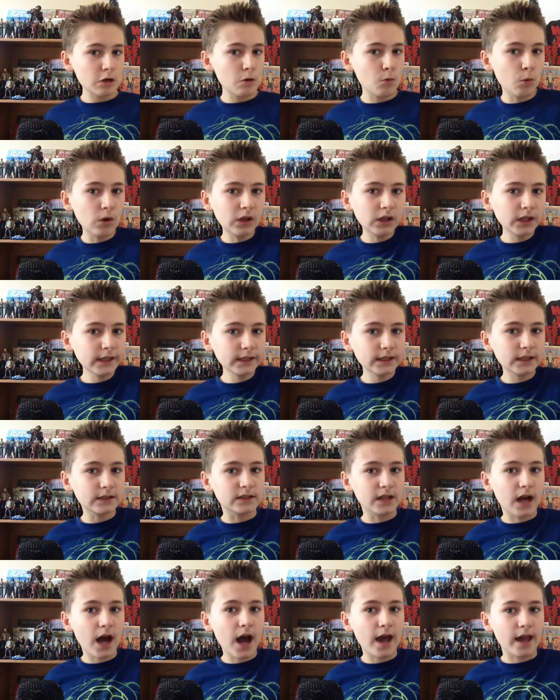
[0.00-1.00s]
willing
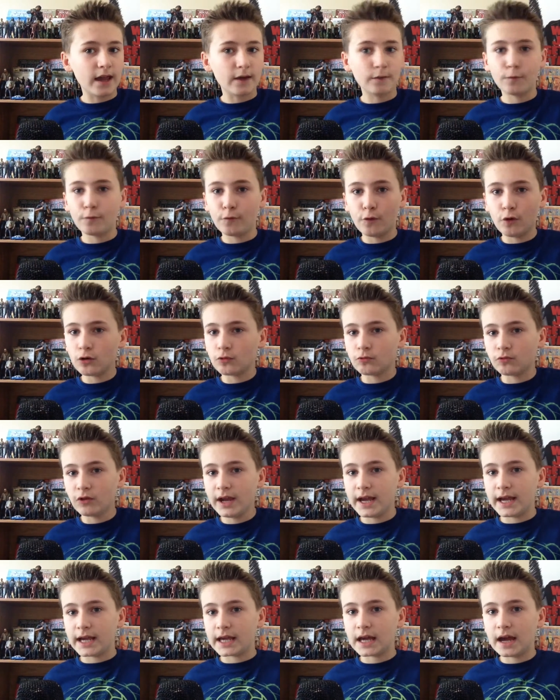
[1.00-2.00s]
to die for
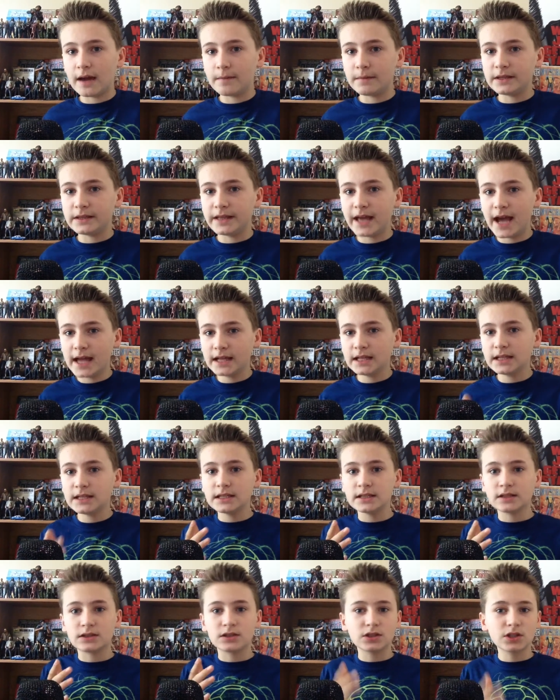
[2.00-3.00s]
Rick. I mean, that
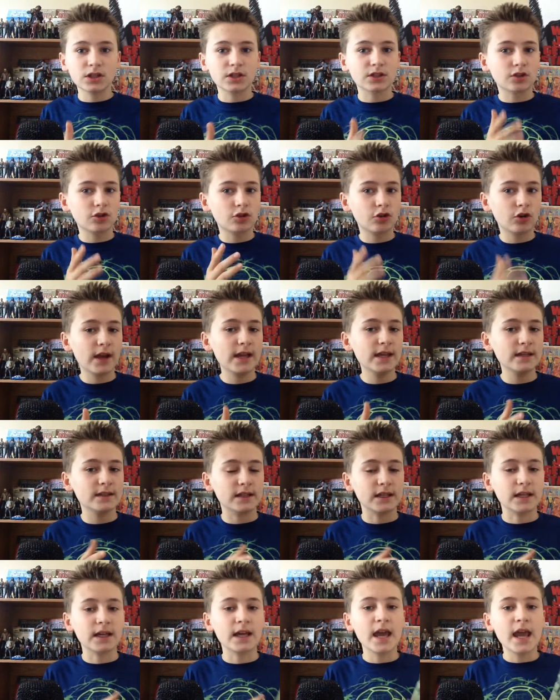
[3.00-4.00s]
is just
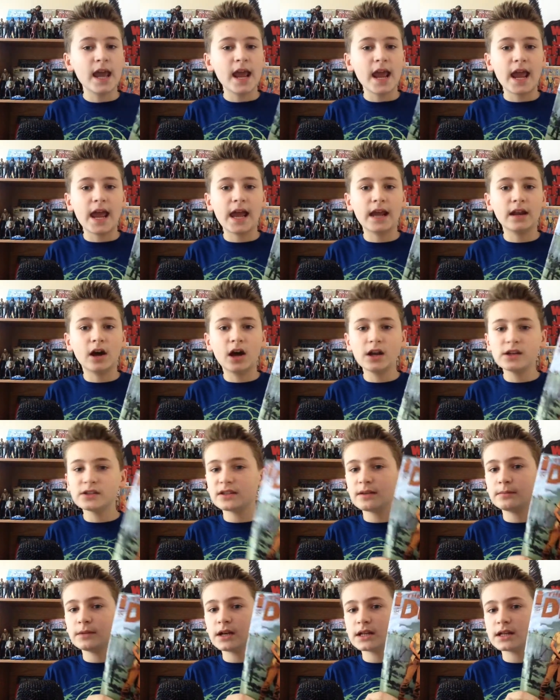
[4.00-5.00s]
crazy. And
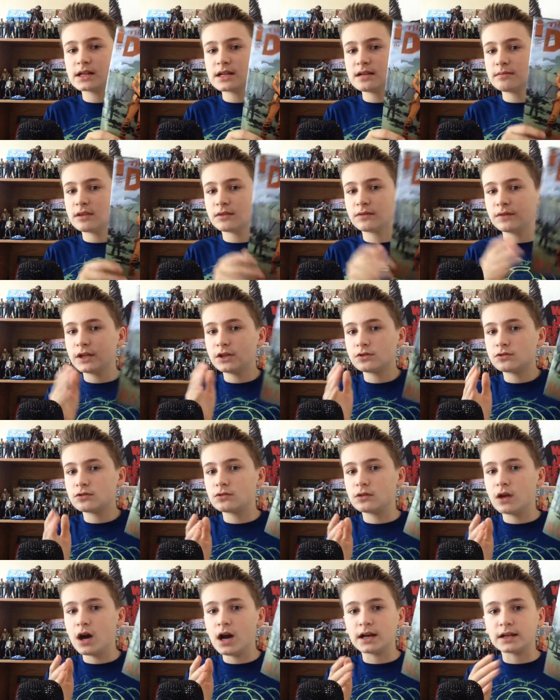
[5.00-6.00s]
honestly, I'm not going to keep this video
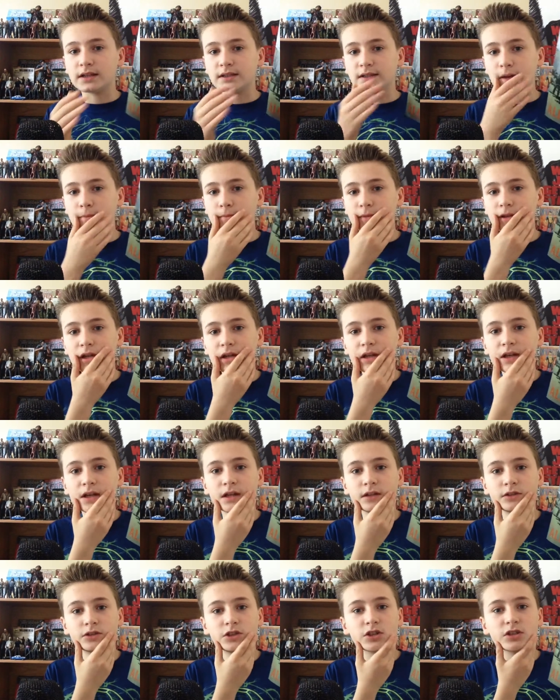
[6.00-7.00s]
too long, because I'm going
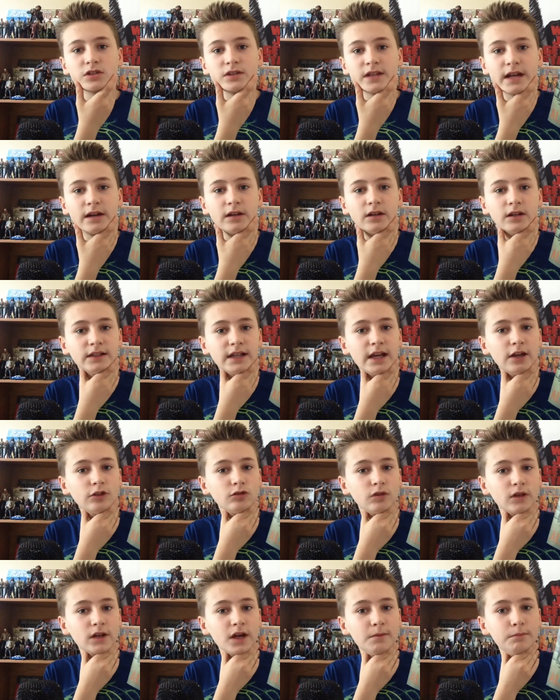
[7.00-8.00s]
to just narrow it down
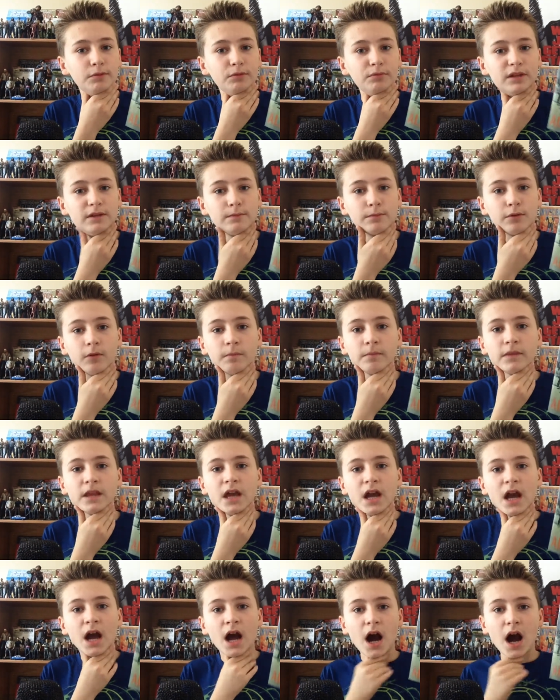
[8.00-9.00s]
to a couple people.
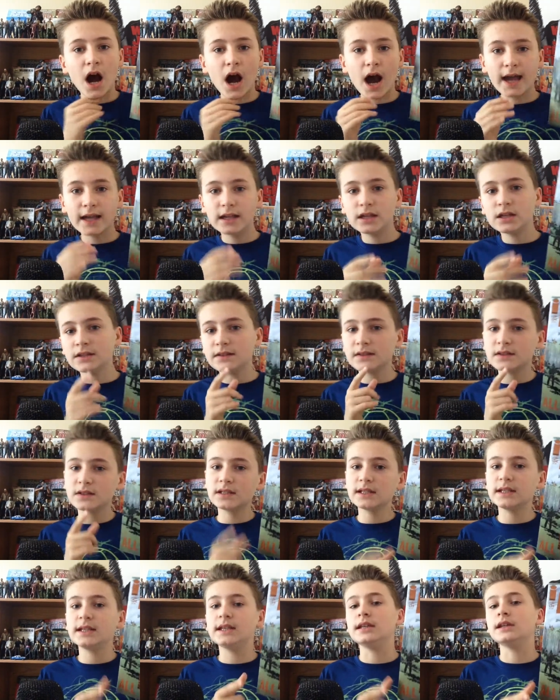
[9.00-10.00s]
I could
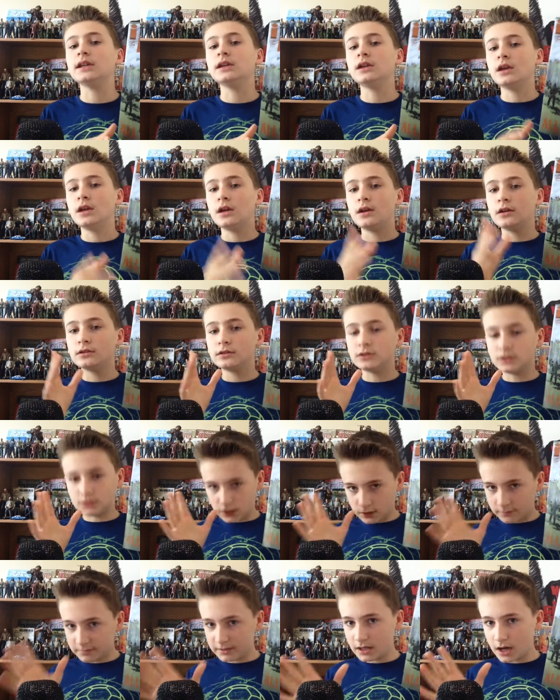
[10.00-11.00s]
see,
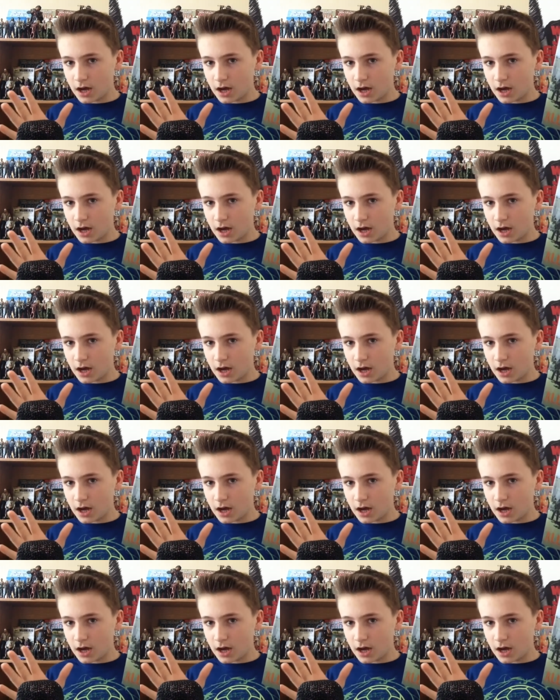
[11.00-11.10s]
to be